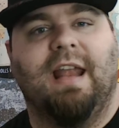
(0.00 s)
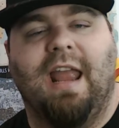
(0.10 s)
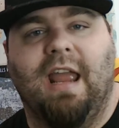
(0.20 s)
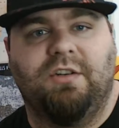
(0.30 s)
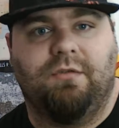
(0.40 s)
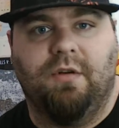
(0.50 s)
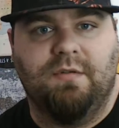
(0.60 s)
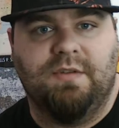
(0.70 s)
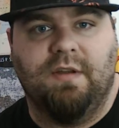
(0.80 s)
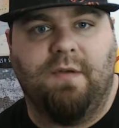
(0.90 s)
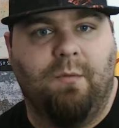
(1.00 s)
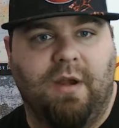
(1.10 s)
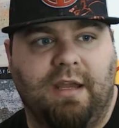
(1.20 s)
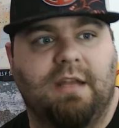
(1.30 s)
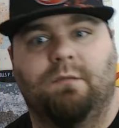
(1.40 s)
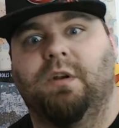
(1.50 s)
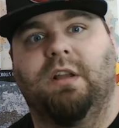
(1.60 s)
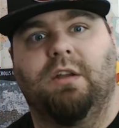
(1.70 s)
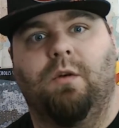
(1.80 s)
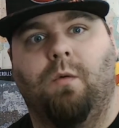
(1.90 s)
of Astros if I want to get really
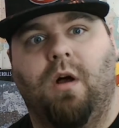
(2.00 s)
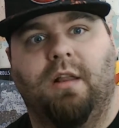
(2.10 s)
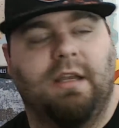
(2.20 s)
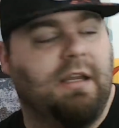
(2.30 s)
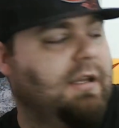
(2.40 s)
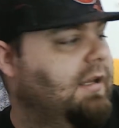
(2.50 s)
good quality.